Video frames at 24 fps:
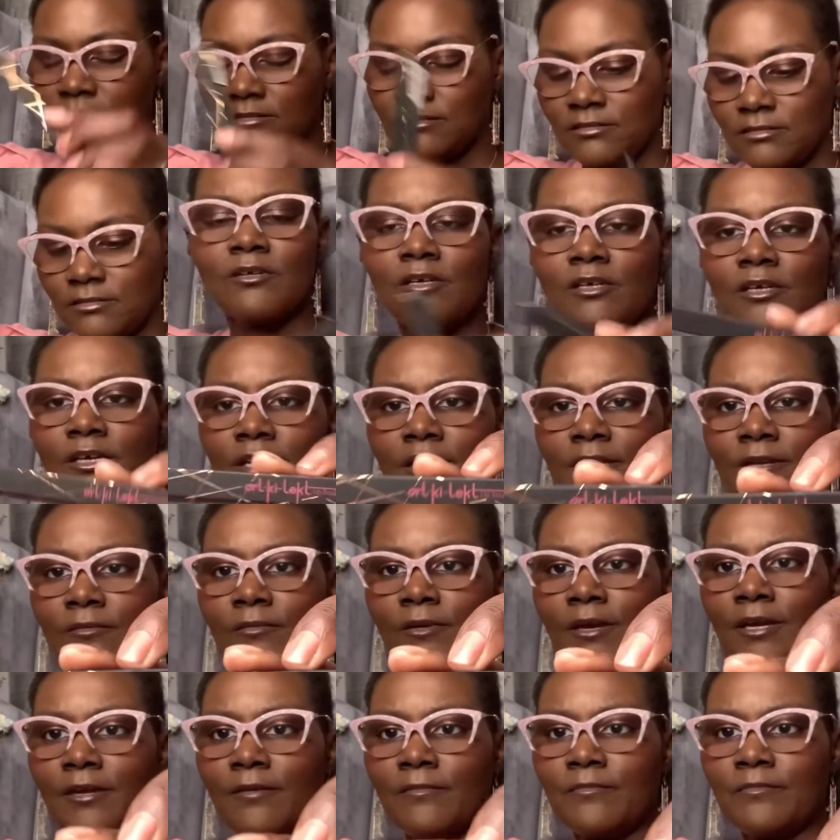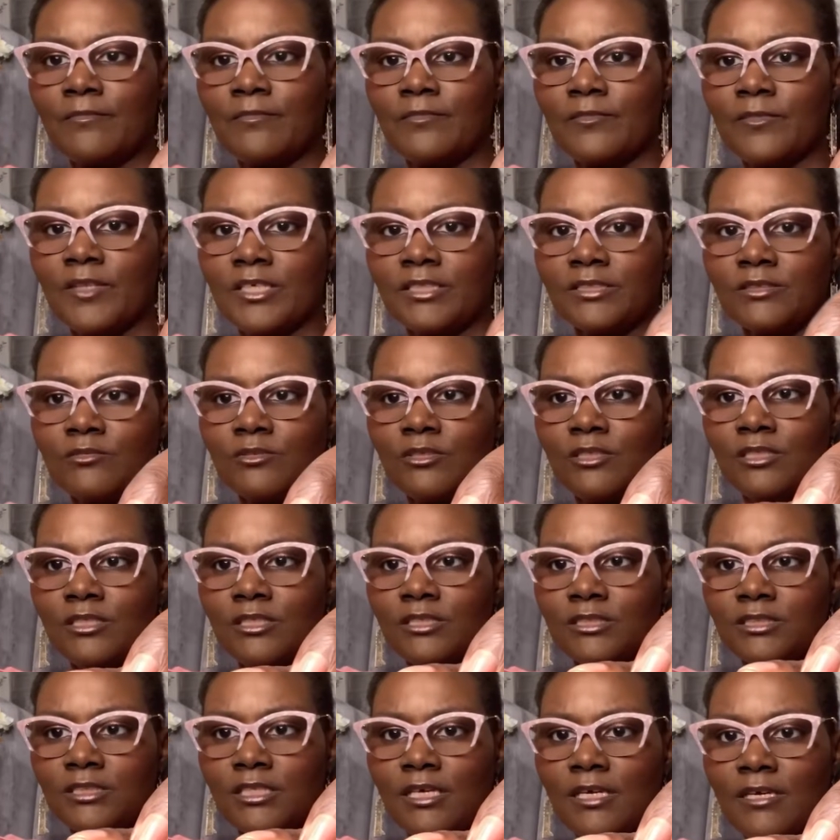I had it right. That's what it
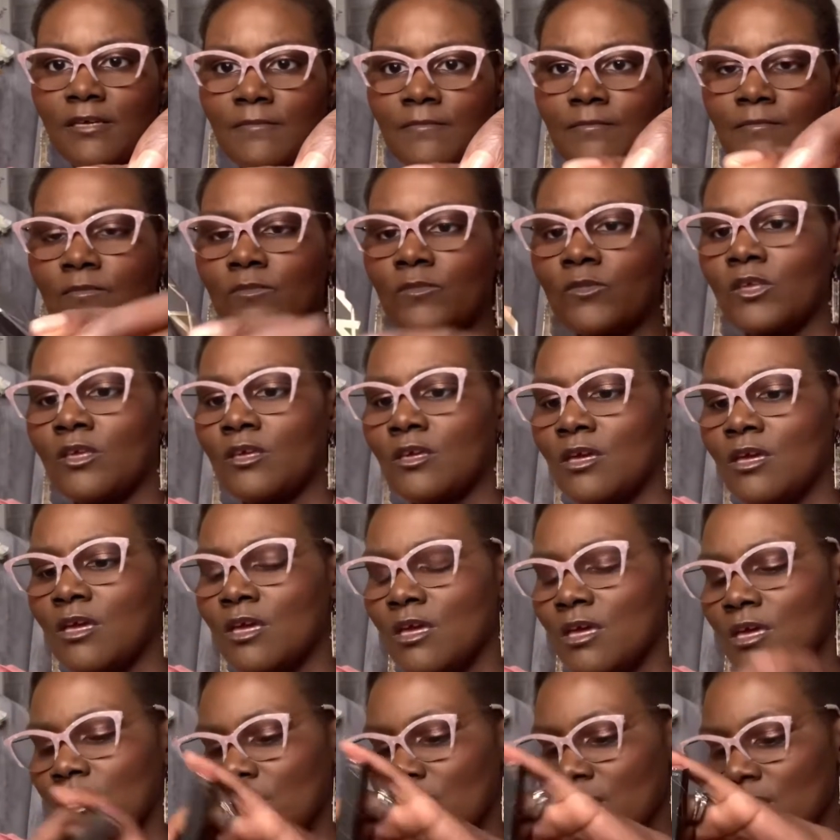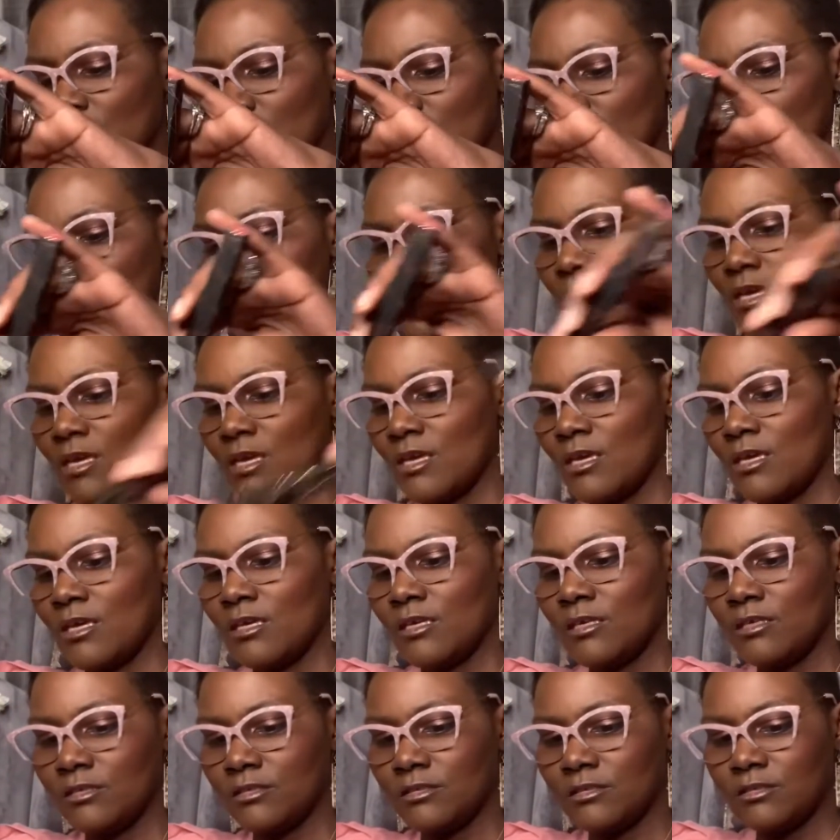looks like.
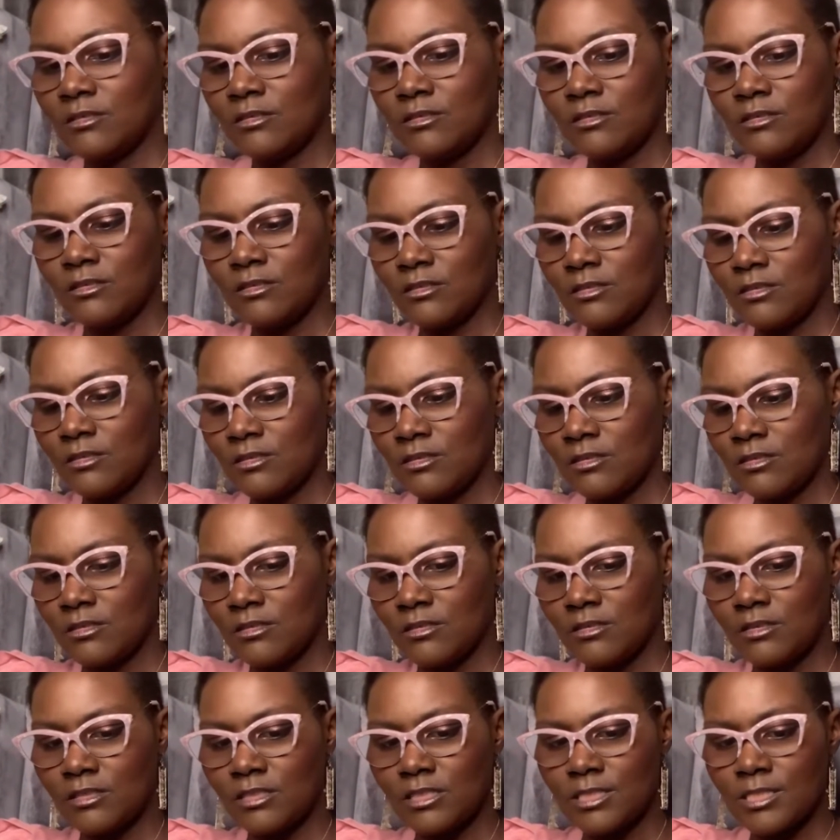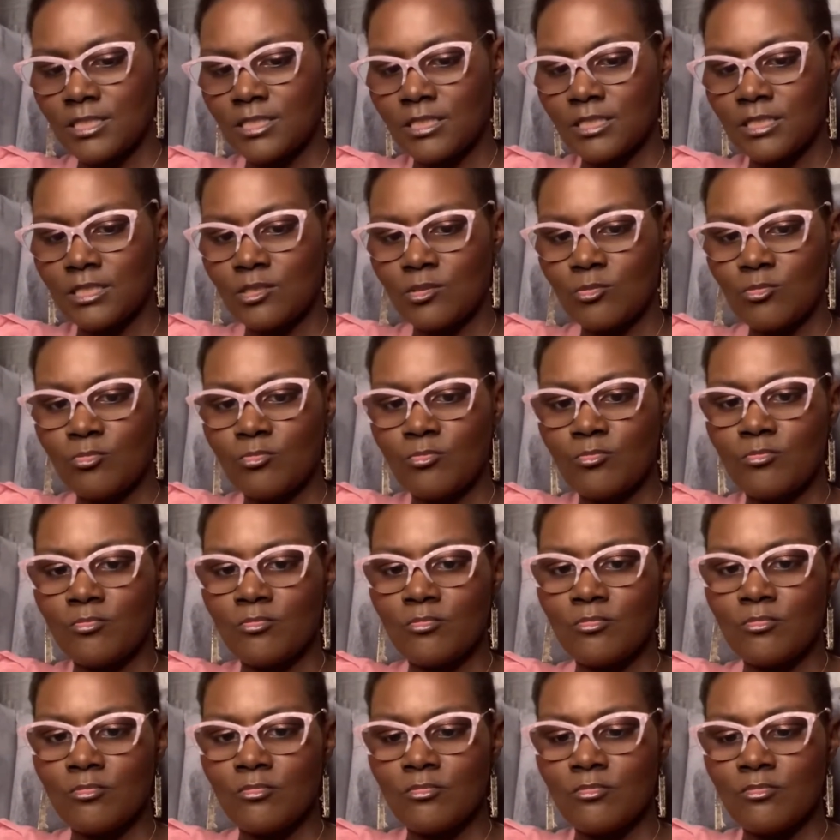And this is the,
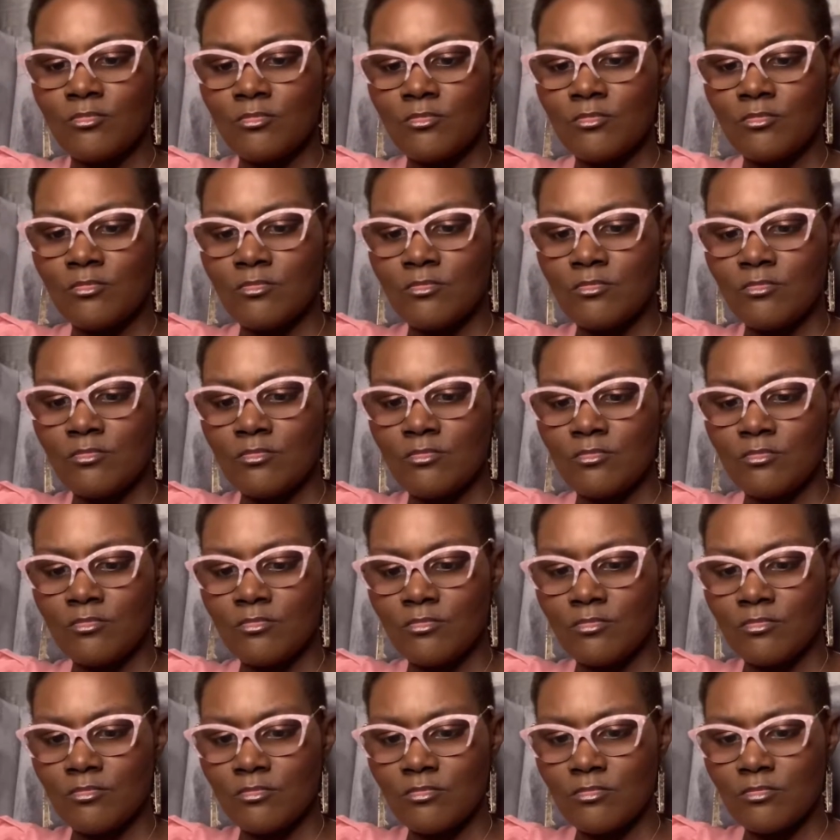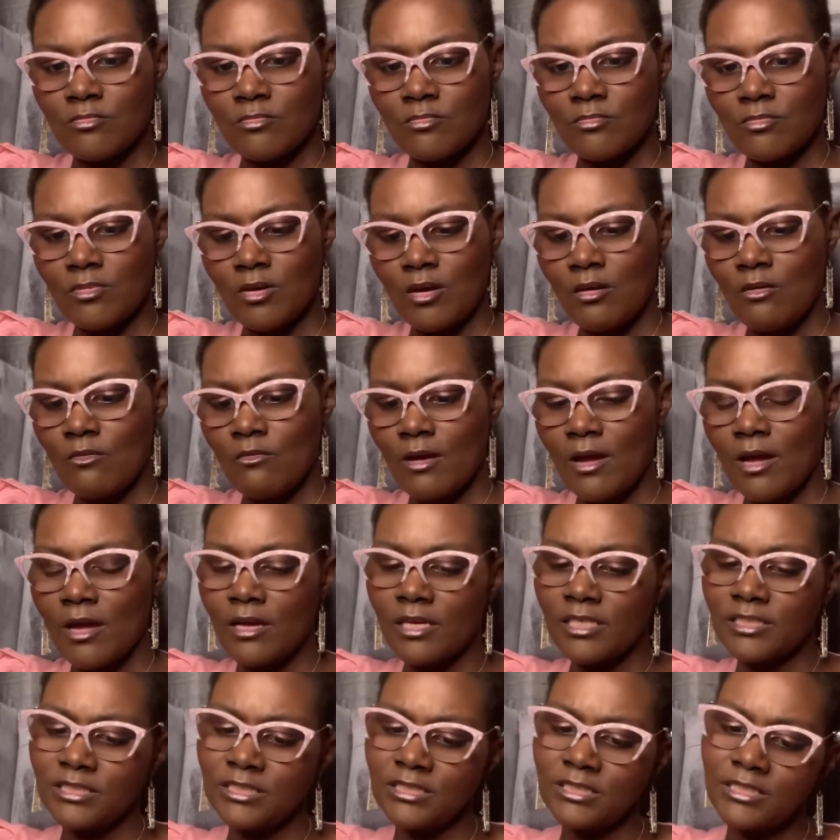oh wow,
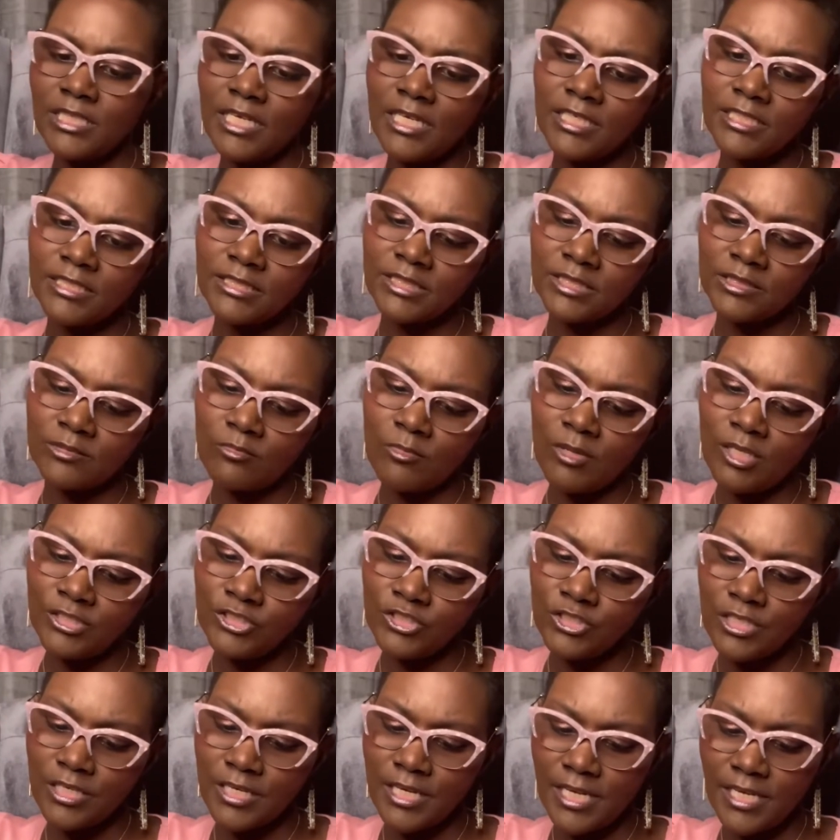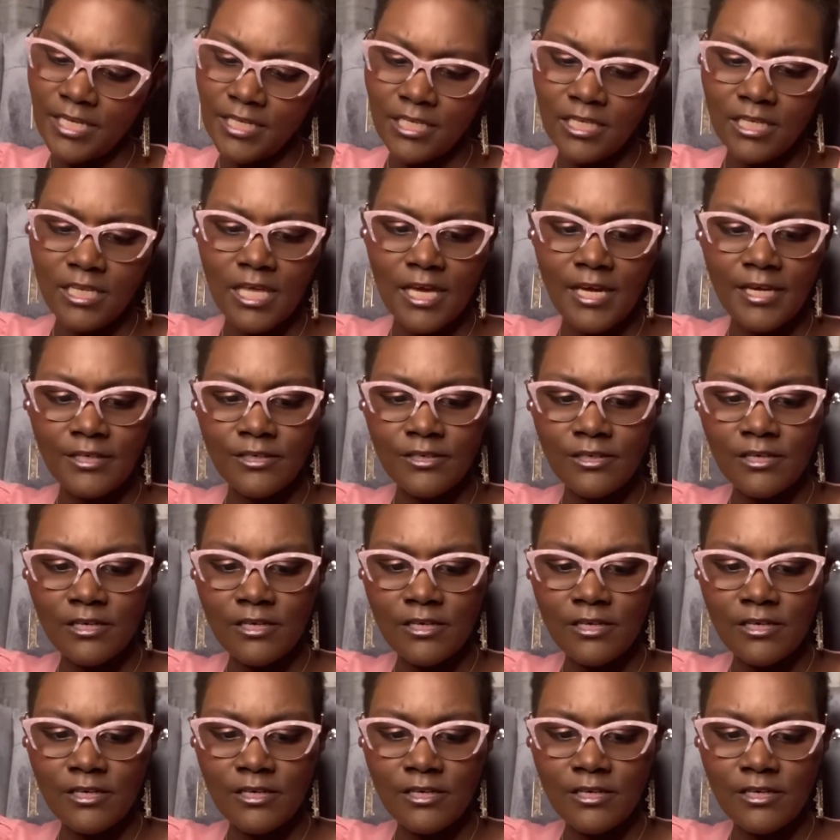is this like a smudger and a liner?